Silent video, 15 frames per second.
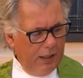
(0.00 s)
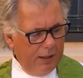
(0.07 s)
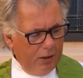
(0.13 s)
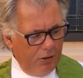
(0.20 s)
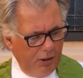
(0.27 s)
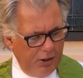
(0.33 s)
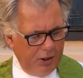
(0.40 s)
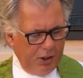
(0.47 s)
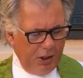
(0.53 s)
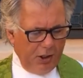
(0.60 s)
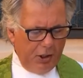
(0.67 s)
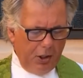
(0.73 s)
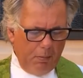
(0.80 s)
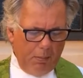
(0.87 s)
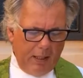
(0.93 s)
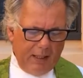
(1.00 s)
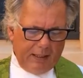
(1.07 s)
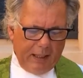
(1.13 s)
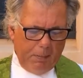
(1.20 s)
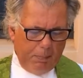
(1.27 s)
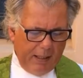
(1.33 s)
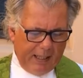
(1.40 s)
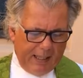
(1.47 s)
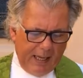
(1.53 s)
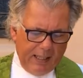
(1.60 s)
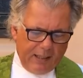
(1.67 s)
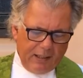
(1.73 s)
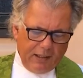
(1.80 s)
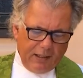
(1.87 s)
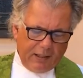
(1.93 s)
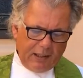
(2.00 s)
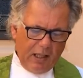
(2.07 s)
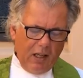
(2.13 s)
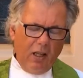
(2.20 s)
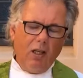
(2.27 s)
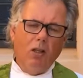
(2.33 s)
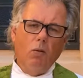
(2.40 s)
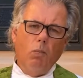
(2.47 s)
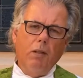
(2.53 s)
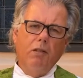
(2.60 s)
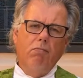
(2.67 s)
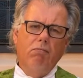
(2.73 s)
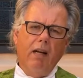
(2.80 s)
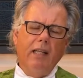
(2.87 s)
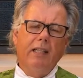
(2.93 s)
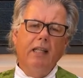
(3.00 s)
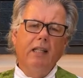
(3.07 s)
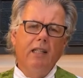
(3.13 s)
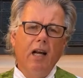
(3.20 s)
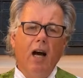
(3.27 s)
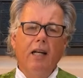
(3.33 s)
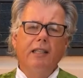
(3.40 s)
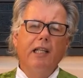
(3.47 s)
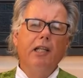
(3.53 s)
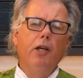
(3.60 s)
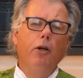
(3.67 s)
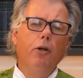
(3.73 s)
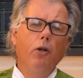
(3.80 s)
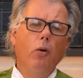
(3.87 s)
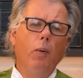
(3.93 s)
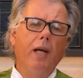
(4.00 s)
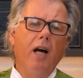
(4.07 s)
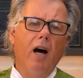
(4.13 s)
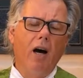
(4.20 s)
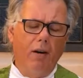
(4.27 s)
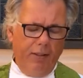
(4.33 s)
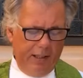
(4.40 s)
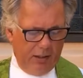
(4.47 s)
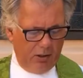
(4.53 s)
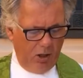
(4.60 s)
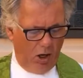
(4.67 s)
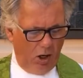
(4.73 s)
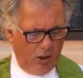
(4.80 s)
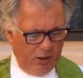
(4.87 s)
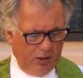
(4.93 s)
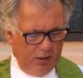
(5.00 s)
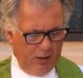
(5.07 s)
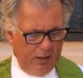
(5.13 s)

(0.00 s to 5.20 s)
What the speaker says: Christian humility begins with recognizing who we are in God